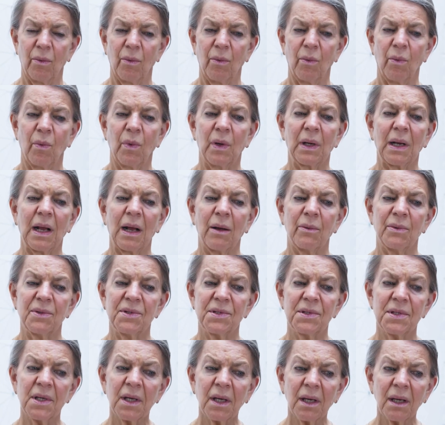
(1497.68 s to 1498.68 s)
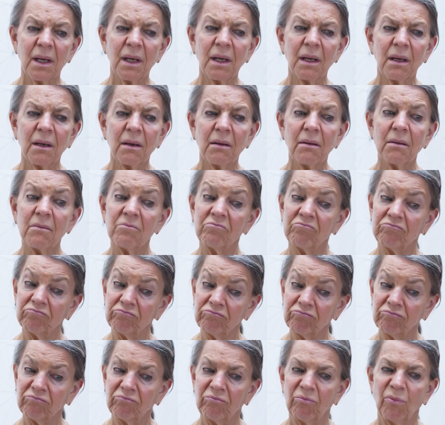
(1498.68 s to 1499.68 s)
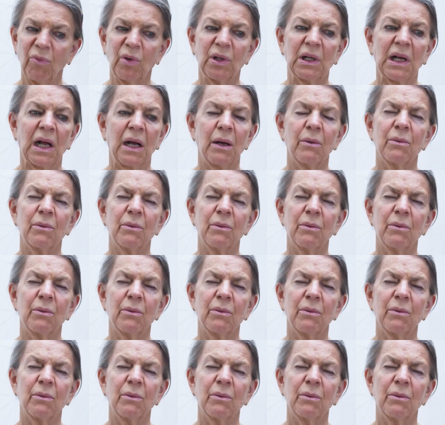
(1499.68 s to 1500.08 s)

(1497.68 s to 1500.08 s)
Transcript: what I was thinking, what I